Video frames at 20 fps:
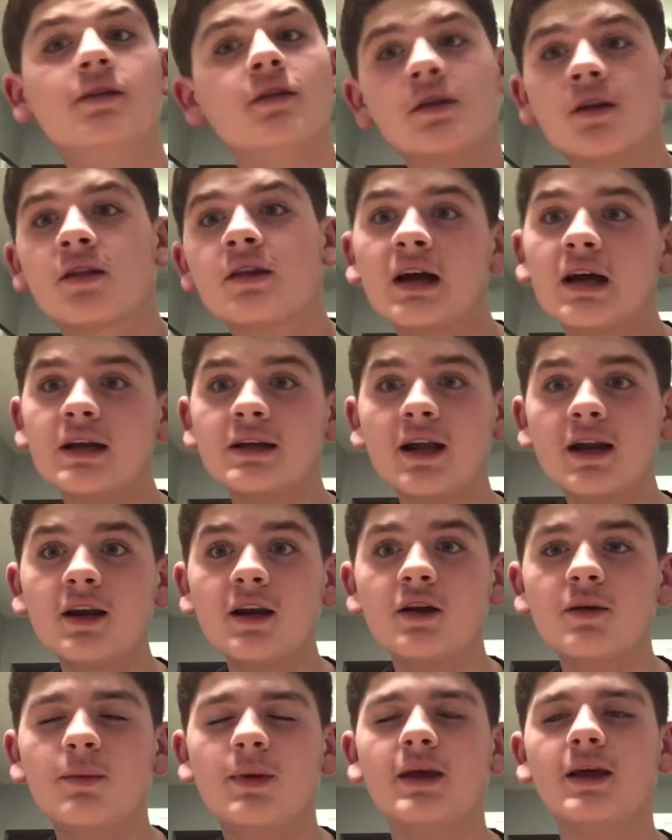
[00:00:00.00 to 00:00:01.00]
It is not
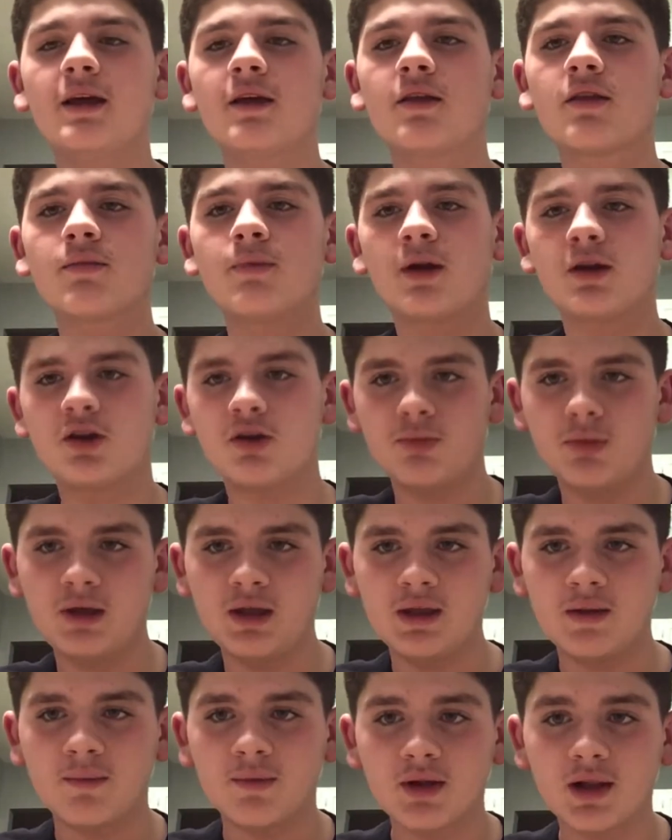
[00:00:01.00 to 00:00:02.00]
intended to be. It's meant to
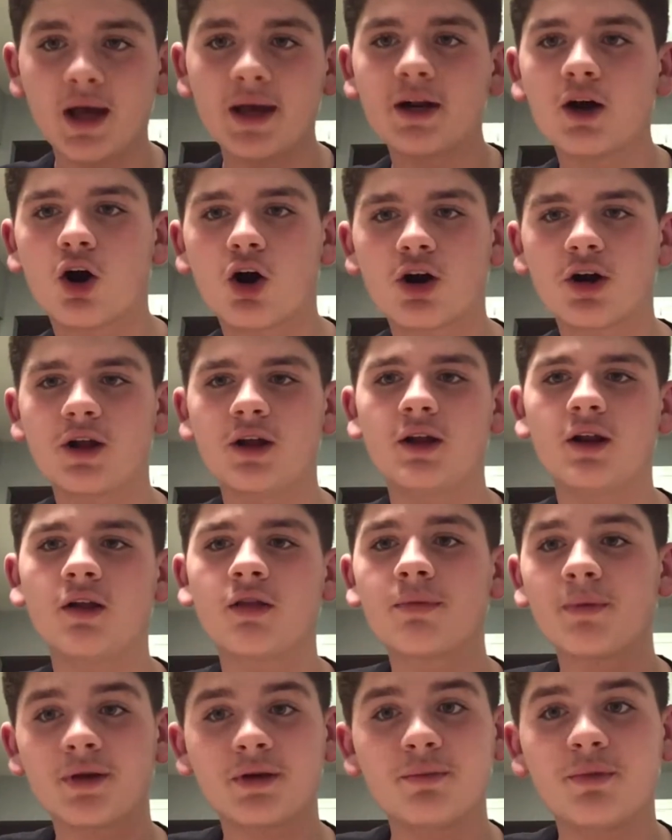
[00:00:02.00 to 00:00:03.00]
be lighthearted.
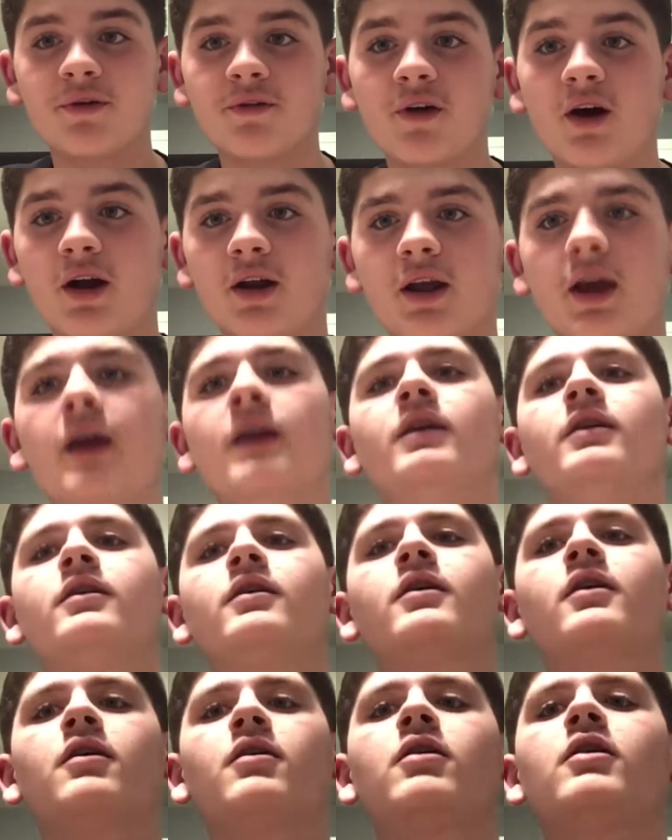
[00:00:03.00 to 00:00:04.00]
It's meant to be fun. And
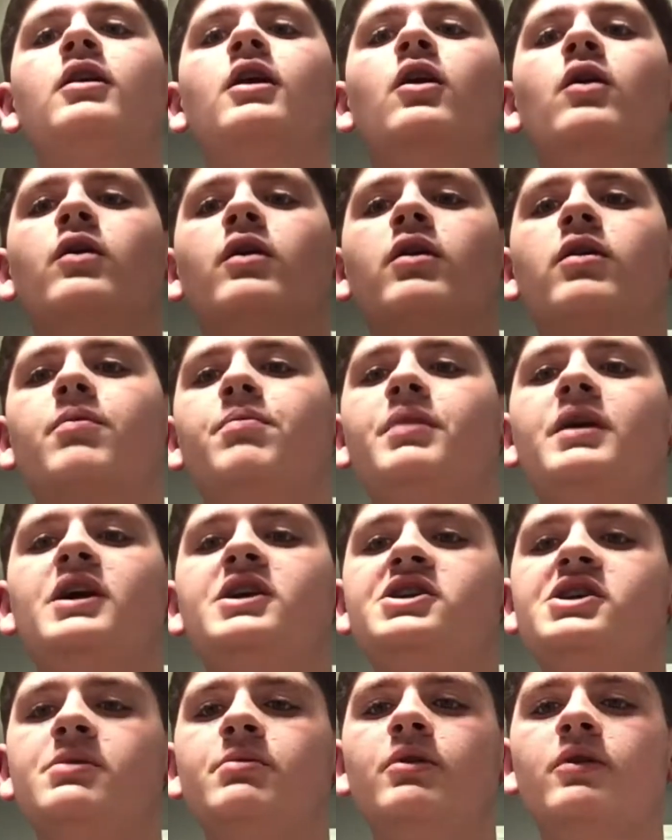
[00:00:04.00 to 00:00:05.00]
because, it's a
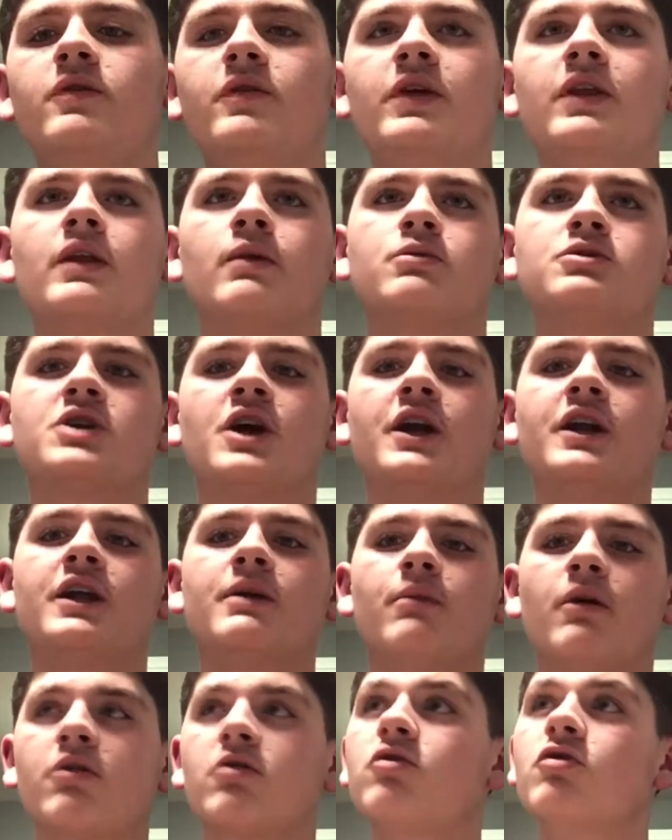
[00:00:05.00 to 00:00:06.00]
PG movie that I'm trying to
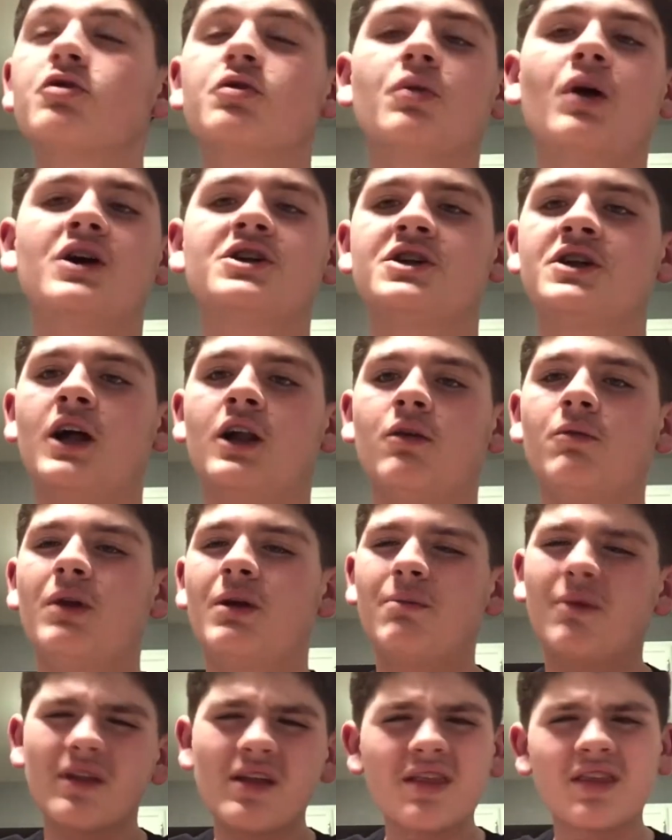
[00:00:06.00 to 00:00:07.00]
get my school to watch on
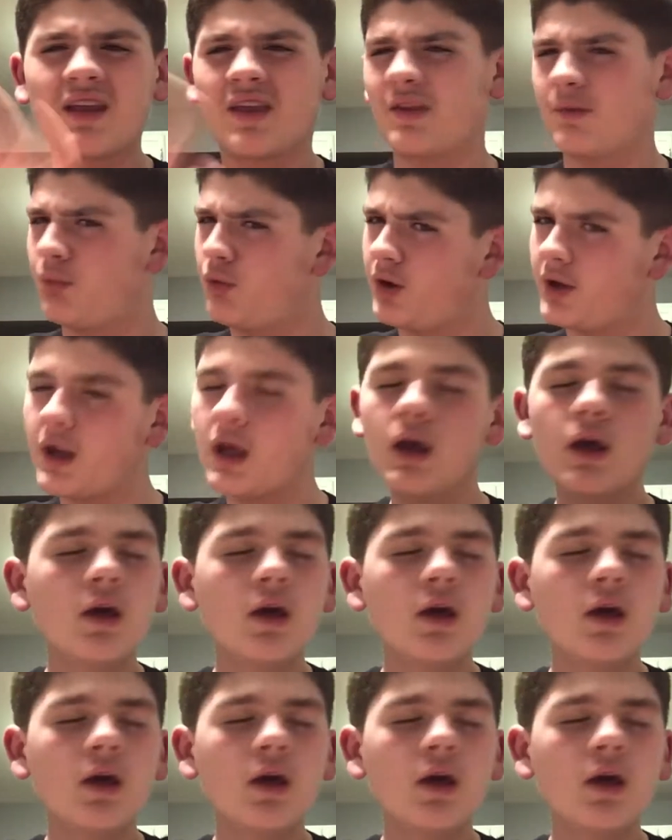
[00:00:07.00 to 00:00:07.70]
Halloween, but that's not the point.